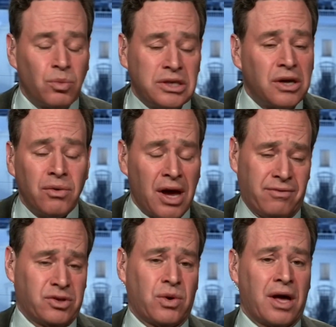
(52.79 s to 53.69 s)
we don't
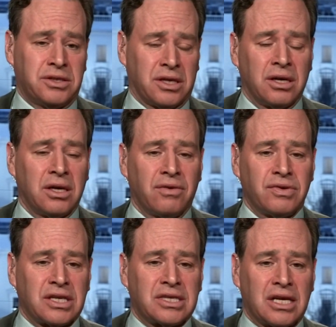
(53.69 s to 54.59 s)
have a strategy
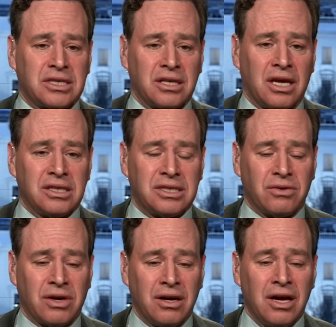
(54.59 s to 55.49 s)
for success in
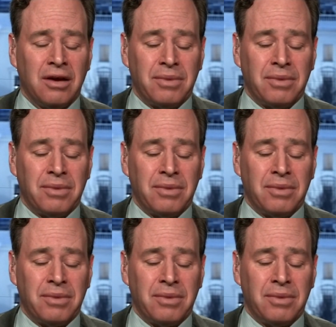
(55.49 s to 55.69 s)
Syria,